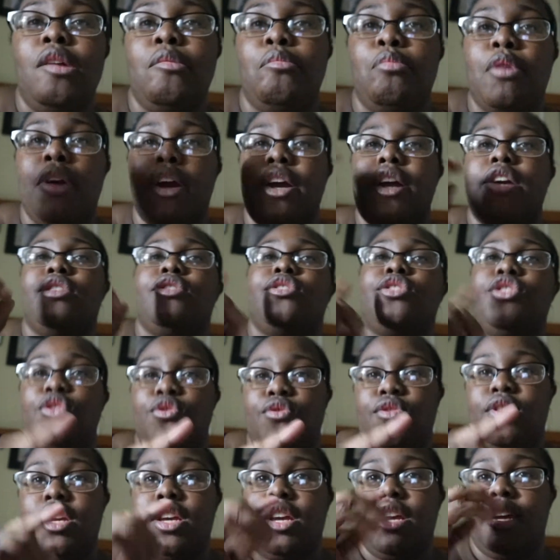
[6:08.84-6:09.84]
prior
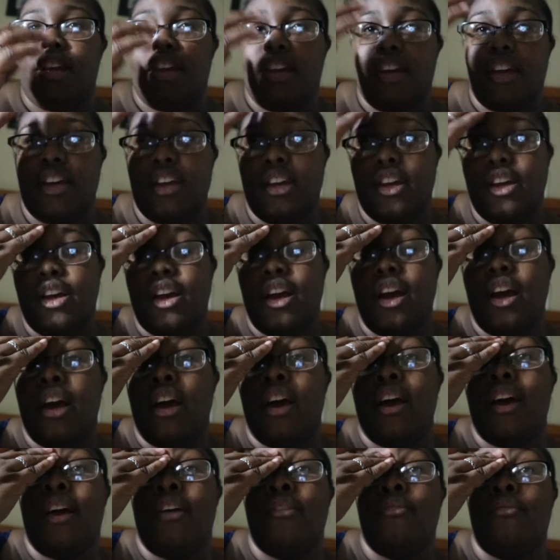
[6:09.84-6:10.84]
to that,
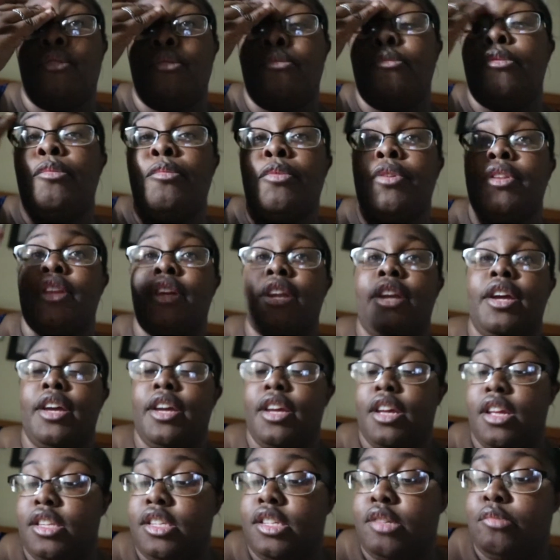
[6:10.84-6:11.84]
I remembered that I
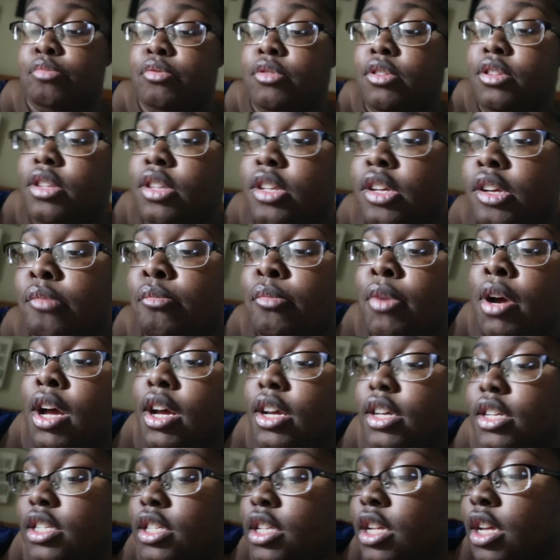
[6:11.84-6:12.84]
had to put the
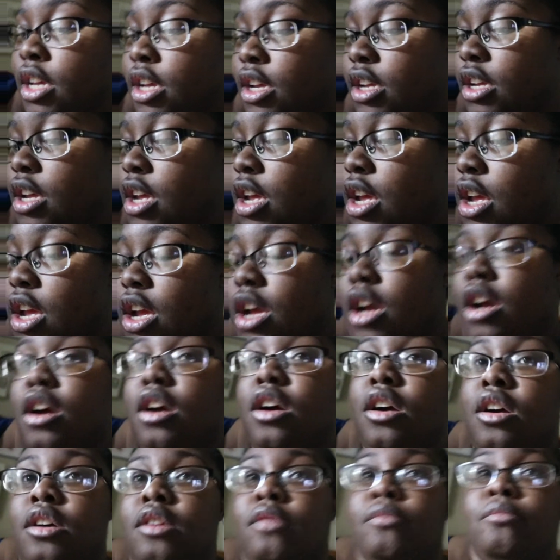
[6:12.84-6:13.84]
box that
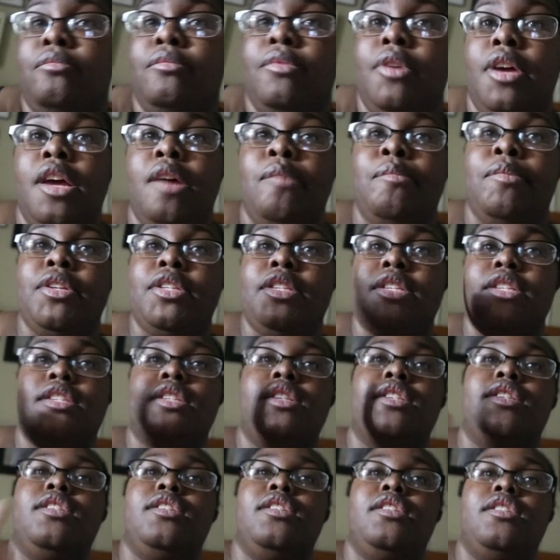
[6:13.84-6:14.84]
um, had my
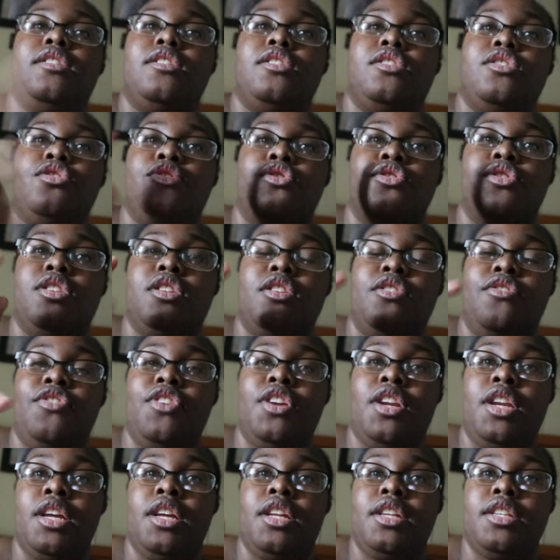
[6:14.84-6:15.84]
TTC sister stuff
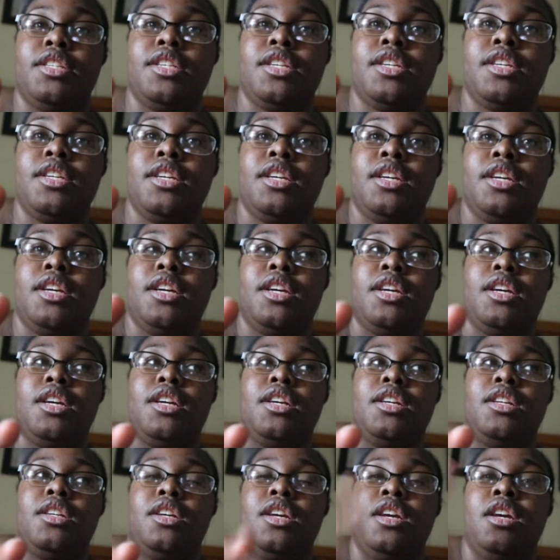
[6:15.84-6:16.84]
in it
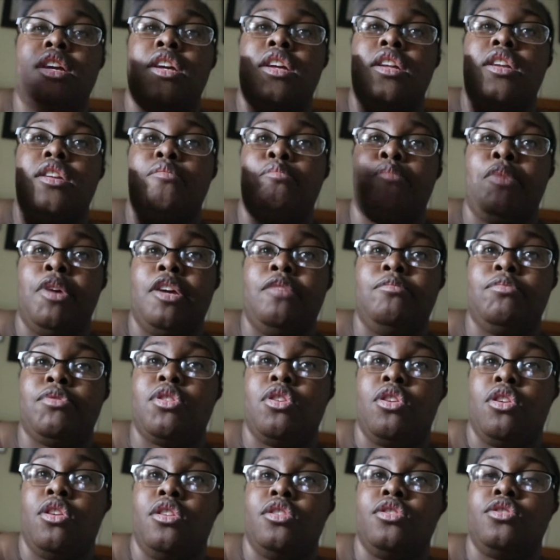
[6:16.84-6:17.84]
in babe's
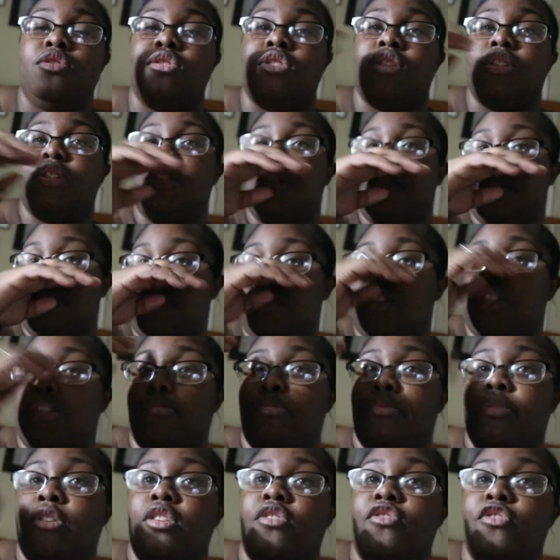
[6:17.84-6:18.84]
car so that she could
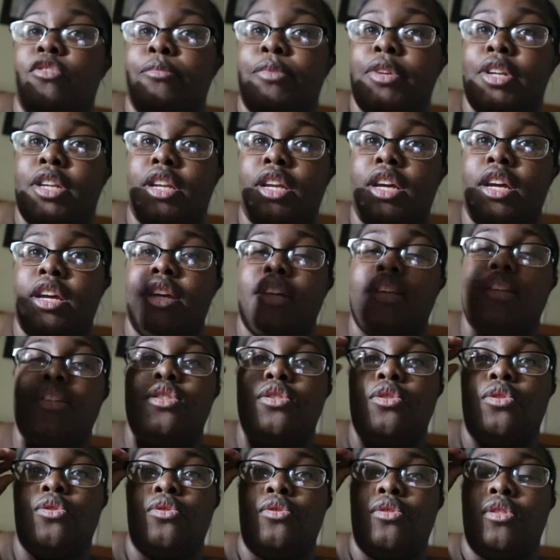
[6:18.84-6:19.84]
ship it off for me today
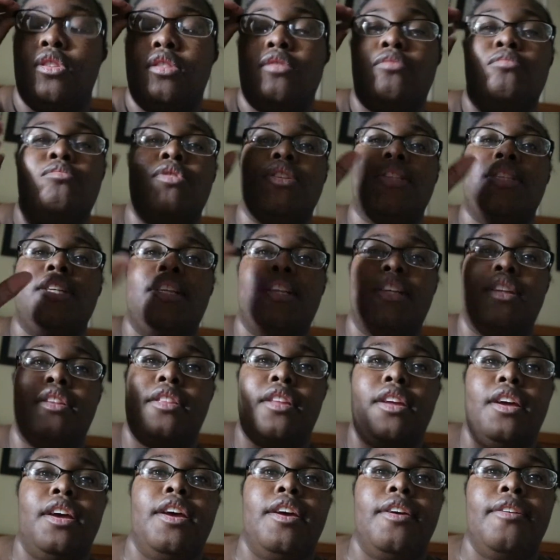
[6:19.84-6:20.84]
so once i did
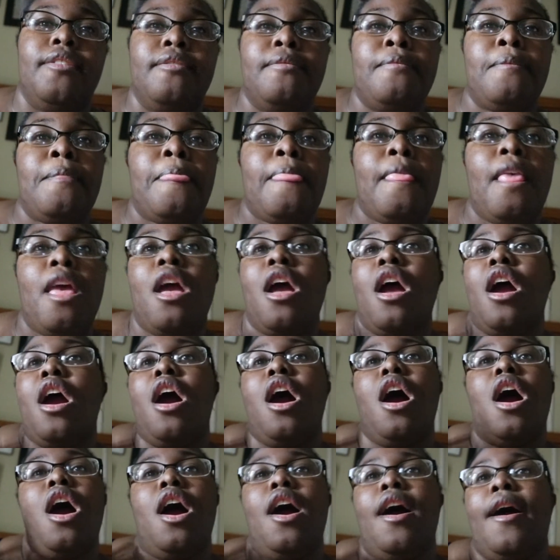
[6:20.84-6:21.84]
that
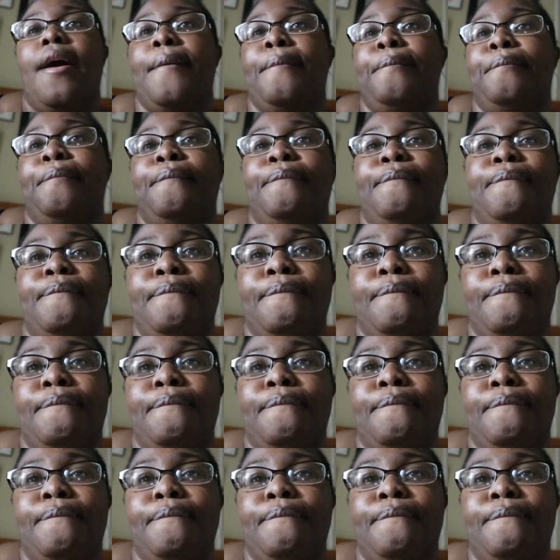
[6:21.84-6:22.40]
um